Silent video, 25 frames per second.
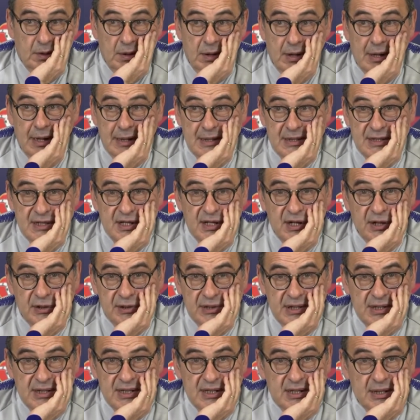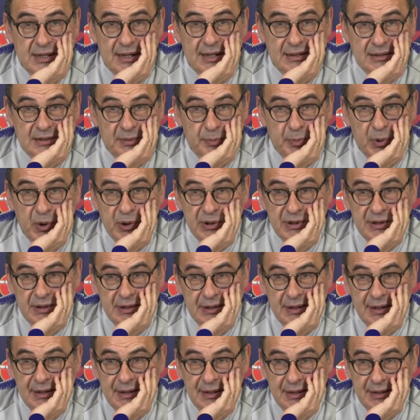It's not easy. 80 points
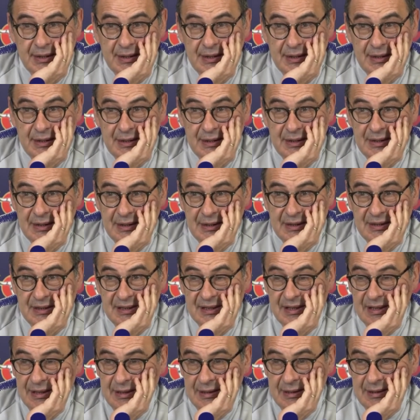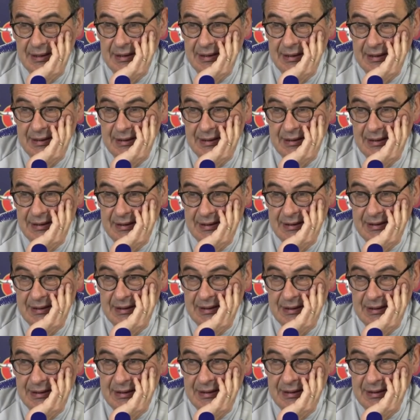is a
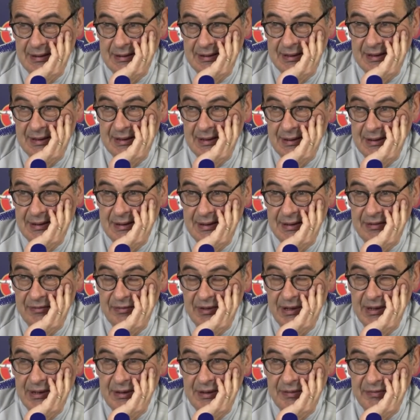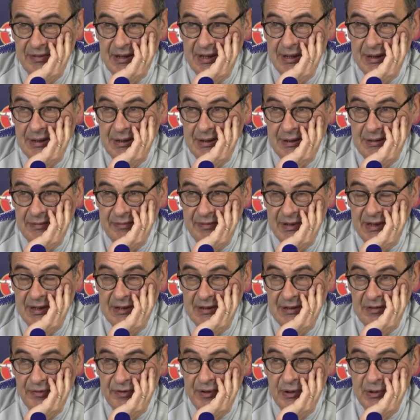very, very, very
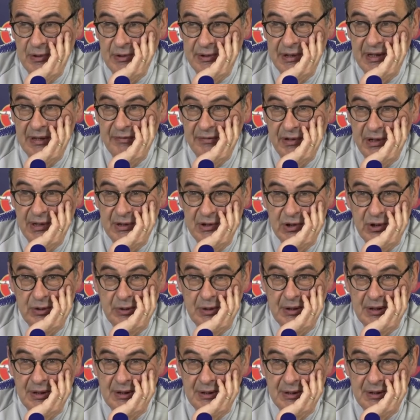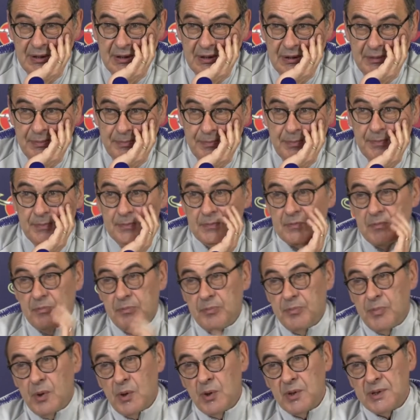difficult average
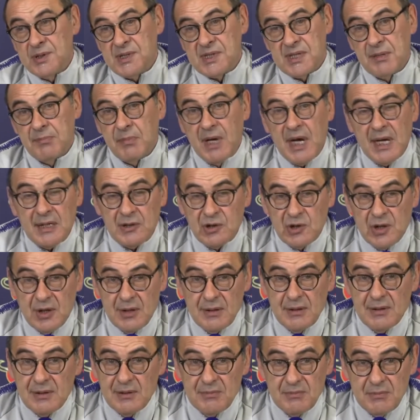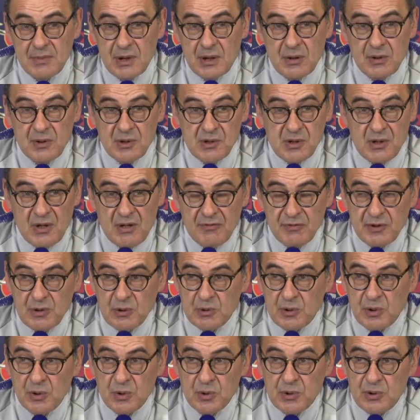points a match, because you have to
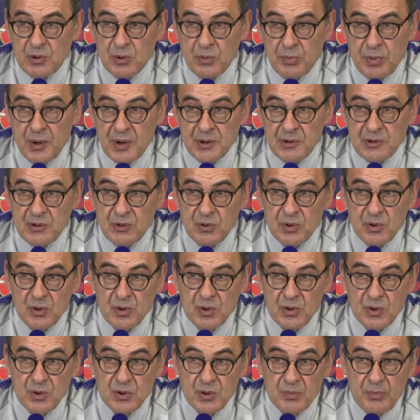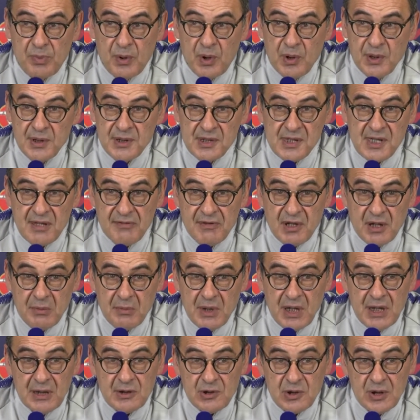do 2.2 points every
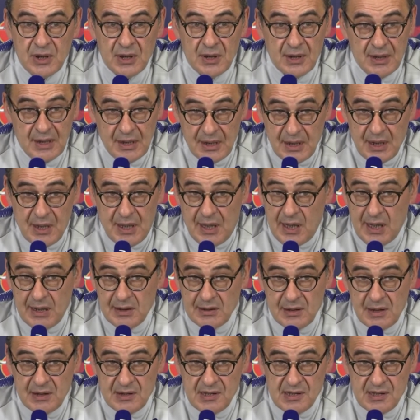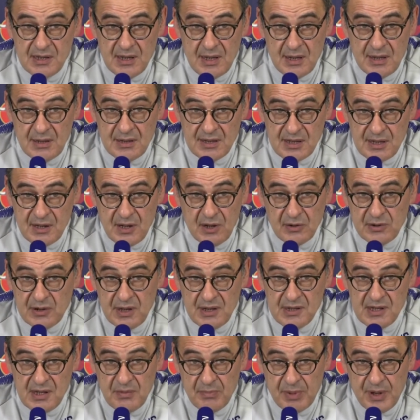match. And it's not
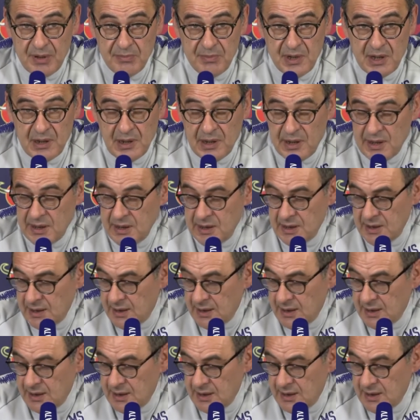easy in Premier League